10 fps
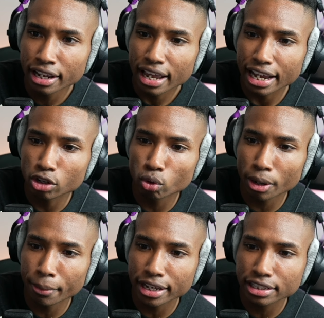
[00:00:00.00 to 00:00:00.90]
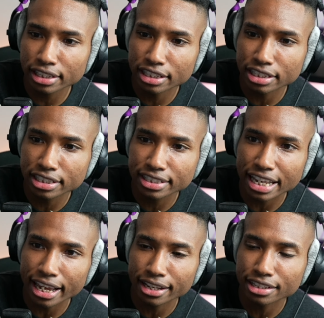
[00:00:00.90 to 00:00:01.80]
And you want to basically
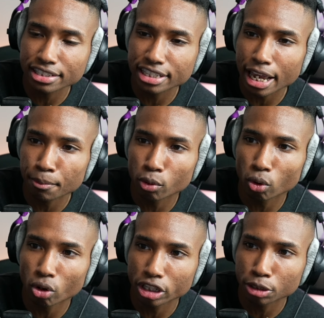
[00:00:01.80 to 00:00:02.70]
disable all these